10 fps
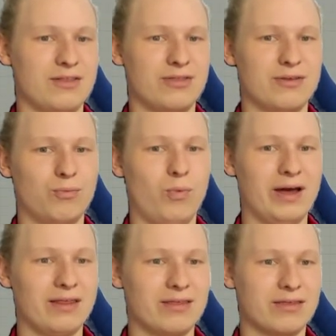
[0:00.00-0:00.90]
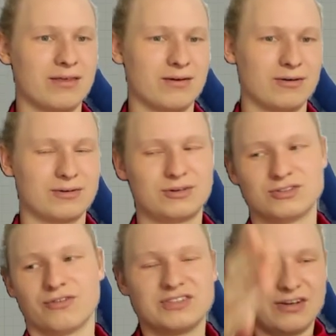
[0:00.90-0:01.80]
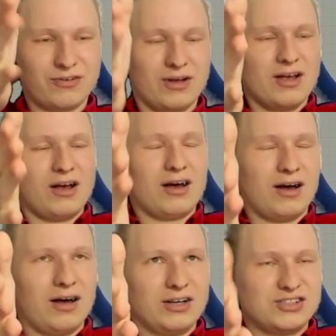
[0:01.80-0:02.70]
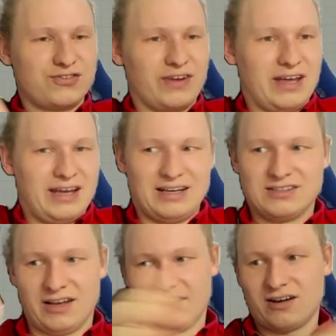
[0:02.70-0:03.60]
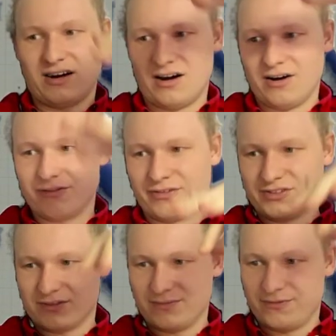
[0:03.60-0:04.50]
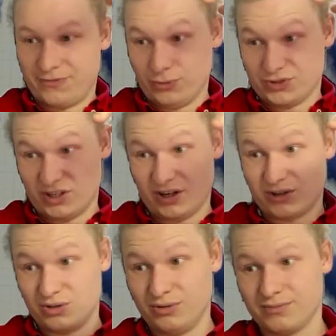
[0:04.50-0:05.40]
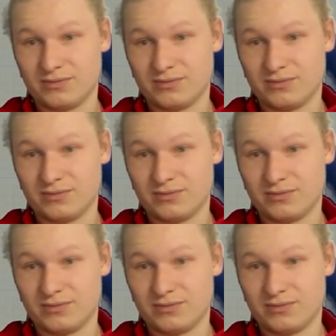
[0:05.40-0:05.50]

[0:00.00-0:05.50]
the width, because obviously a sphere is like half a full circle,